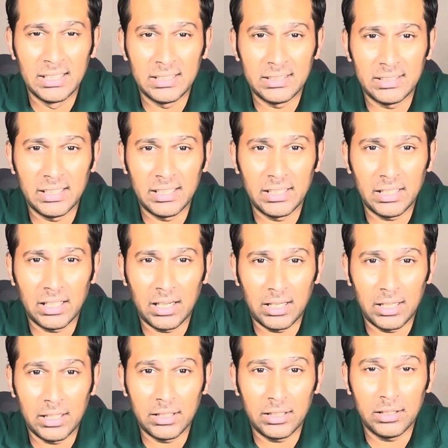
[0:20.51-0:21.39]
They
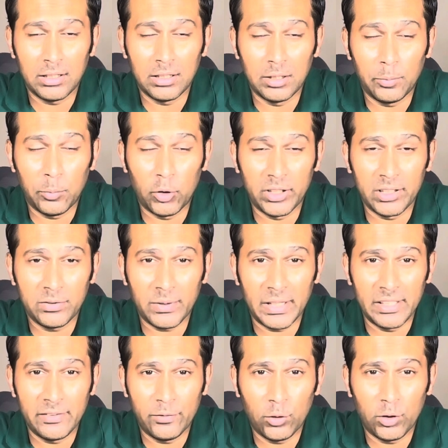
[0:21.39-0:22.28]
are Porter's
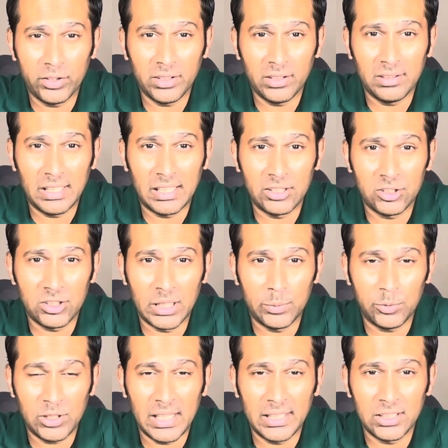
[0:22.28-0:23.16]
5 forces that
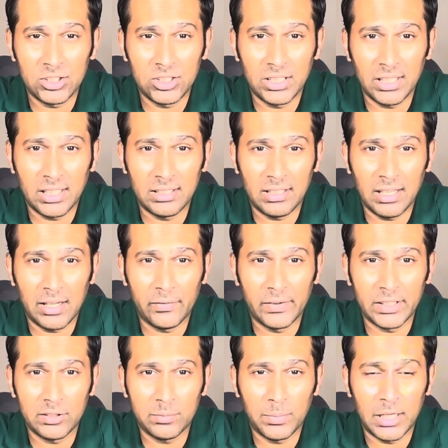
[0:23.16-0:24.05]
shape strategy and
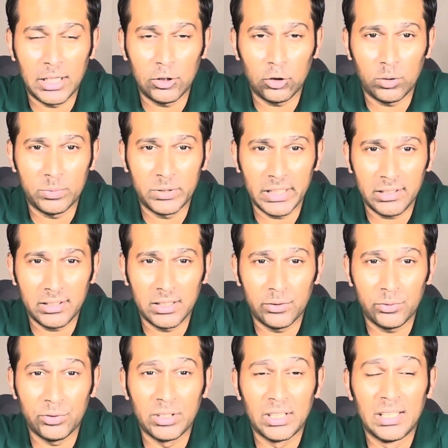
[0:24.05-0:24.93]
having smart
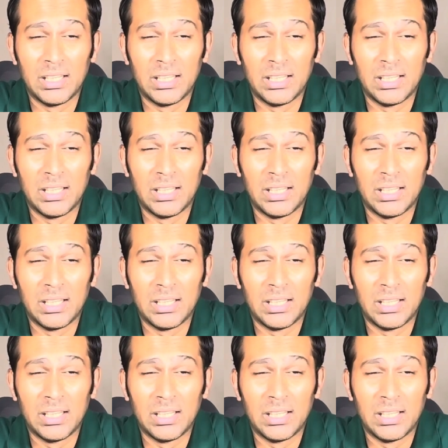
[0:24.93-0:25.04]
objectives.